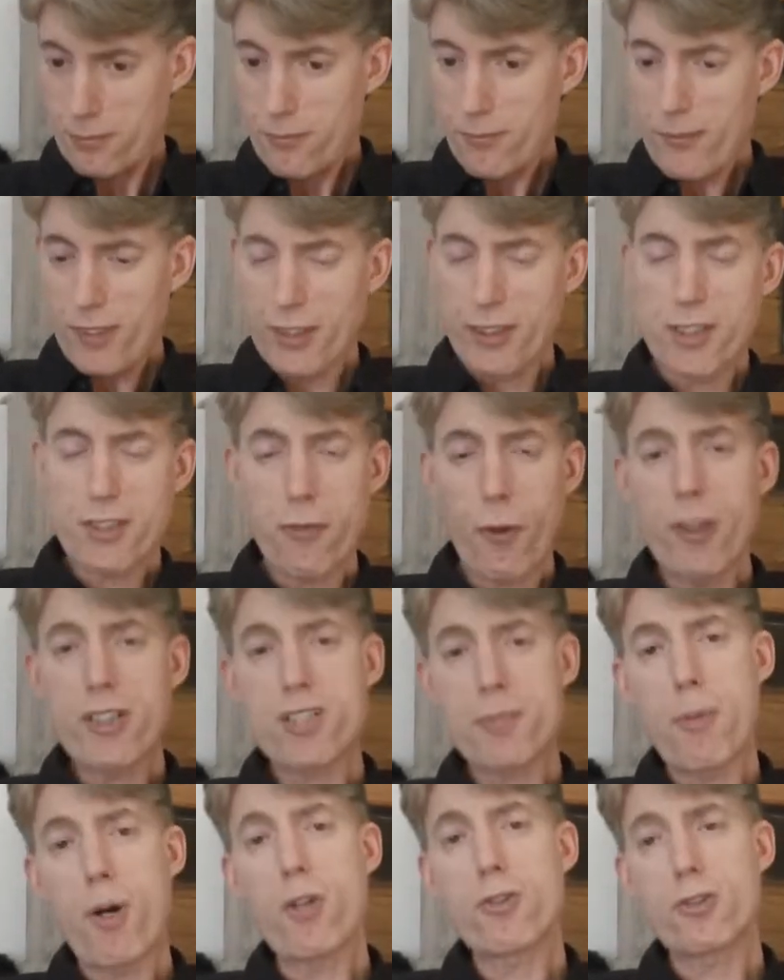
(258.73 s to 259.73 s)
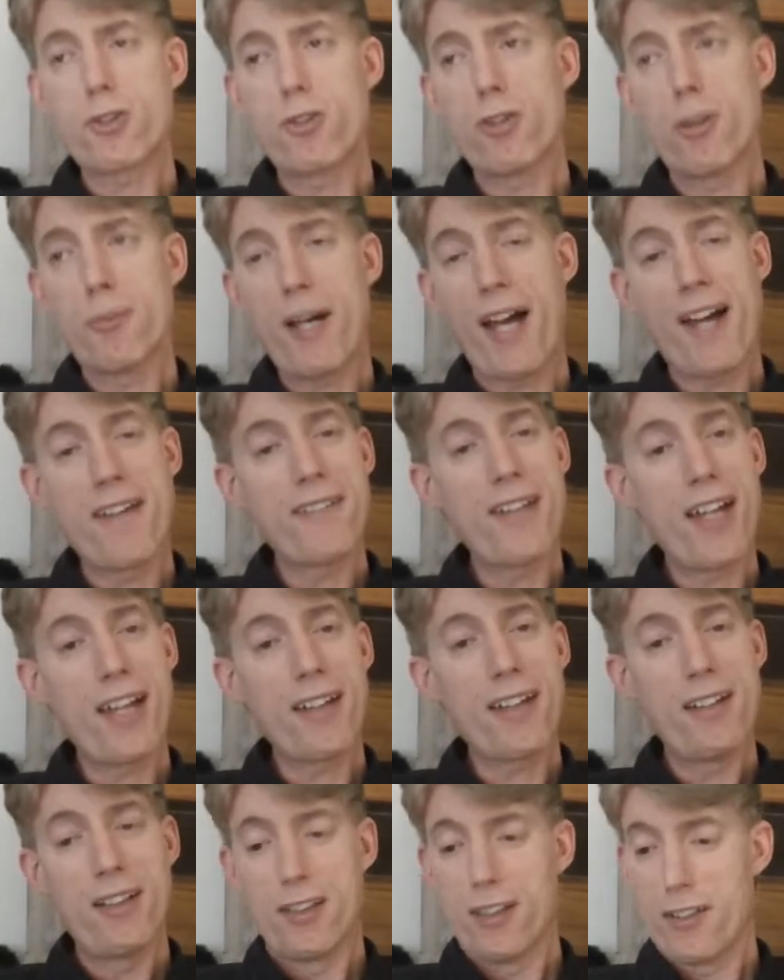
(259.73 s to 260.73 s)
this voice spoke to him, and
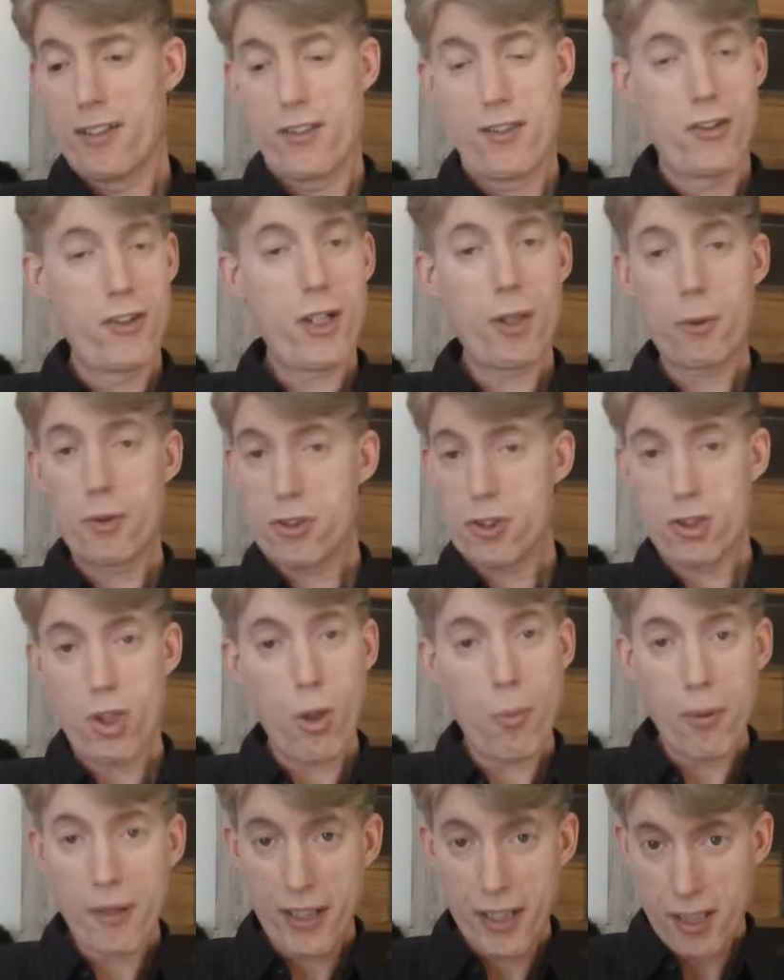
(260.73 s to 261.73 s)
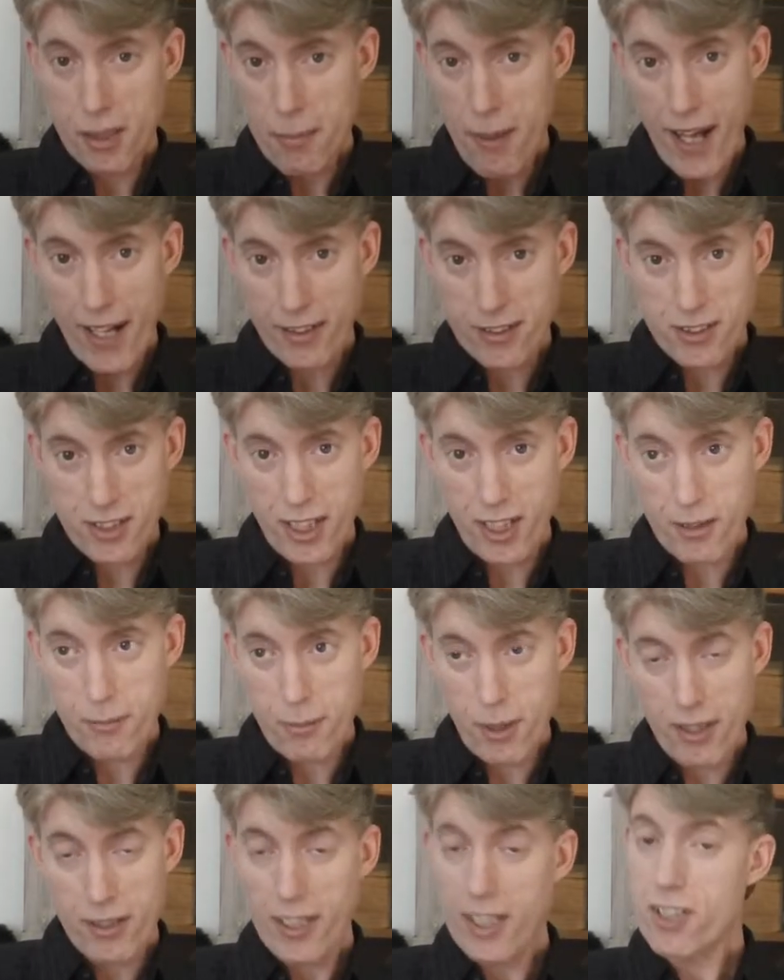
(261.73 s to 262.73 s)
then there was nobody in the back seat.
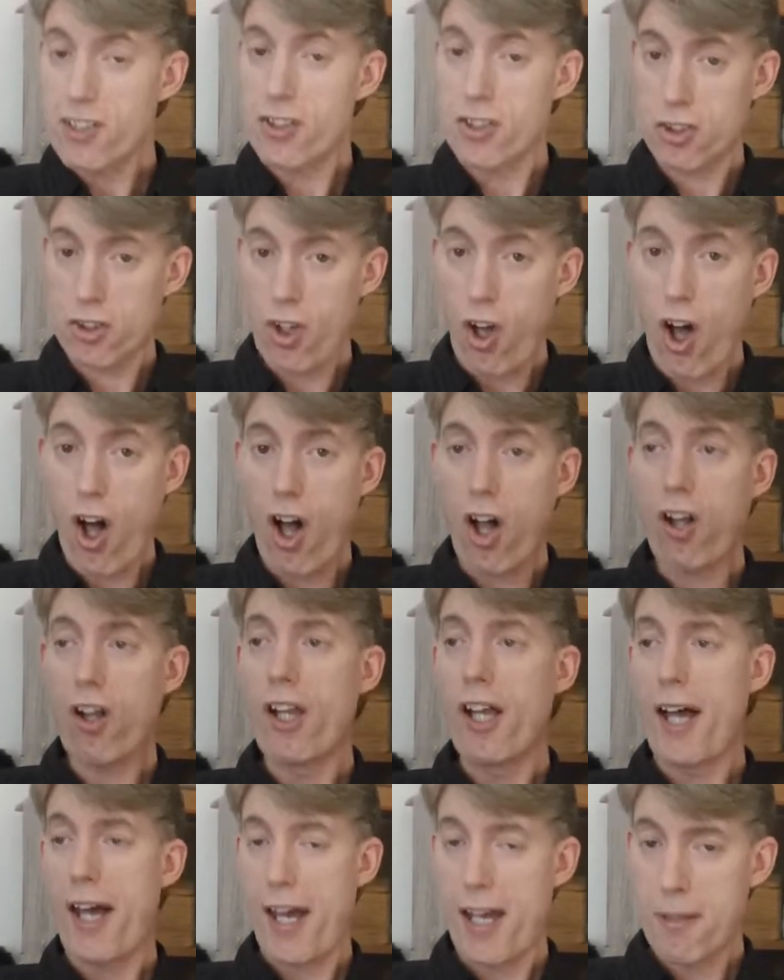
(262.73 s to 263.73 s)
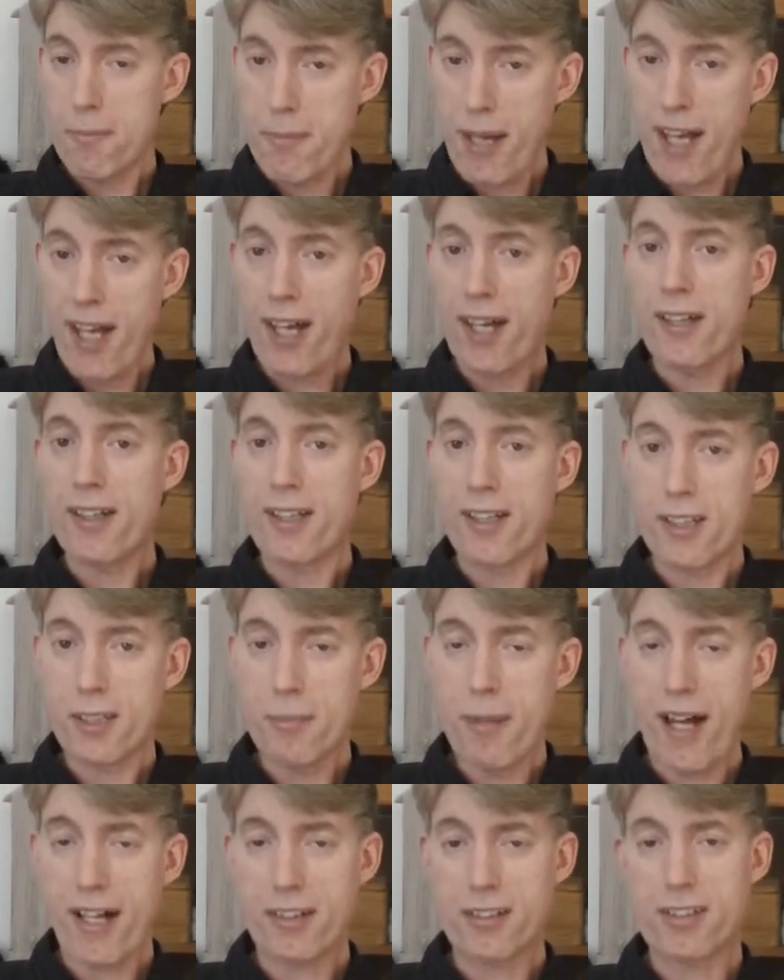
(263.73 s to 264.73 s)
But he saw a man in the
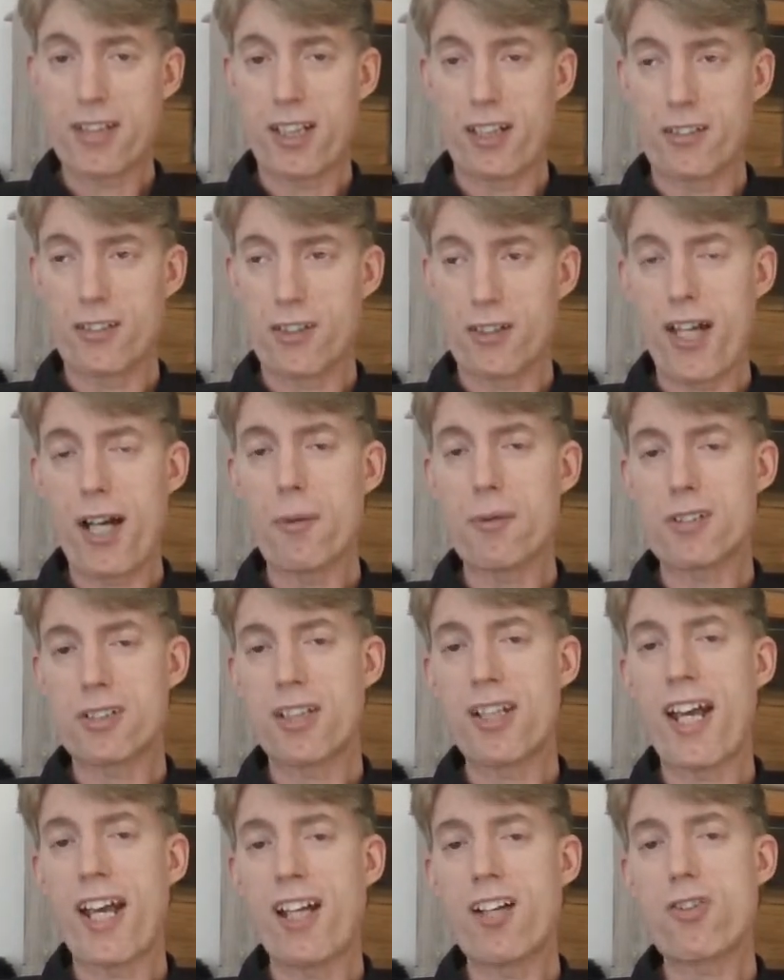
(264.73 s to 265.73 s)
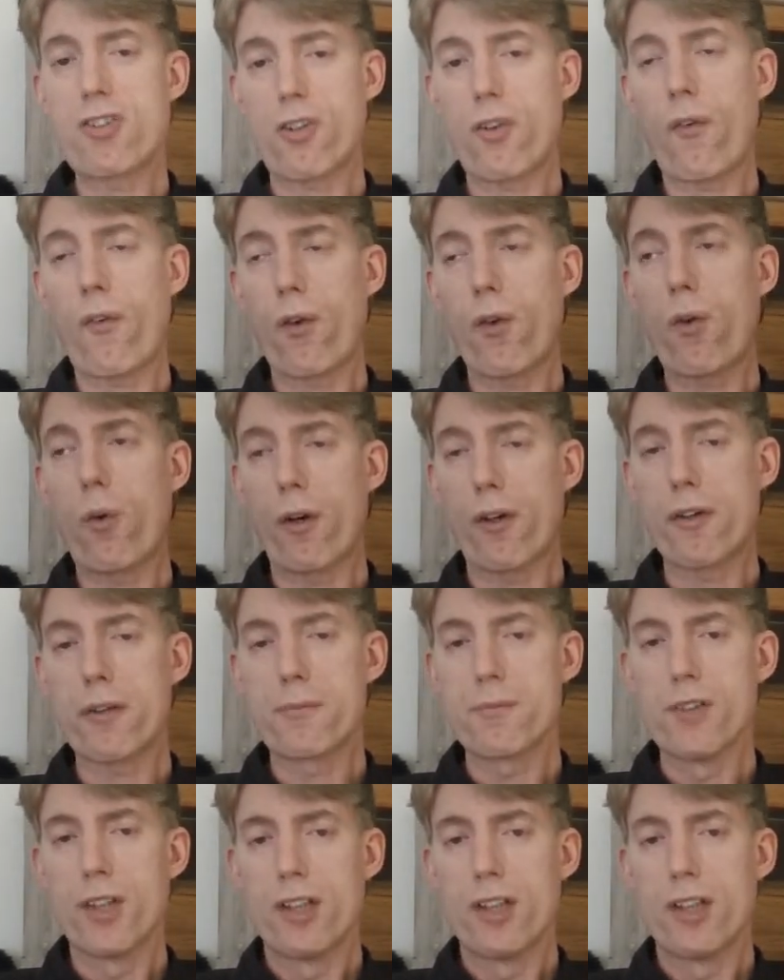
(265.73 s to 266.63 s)
back seat. So that was an angel of the Lord.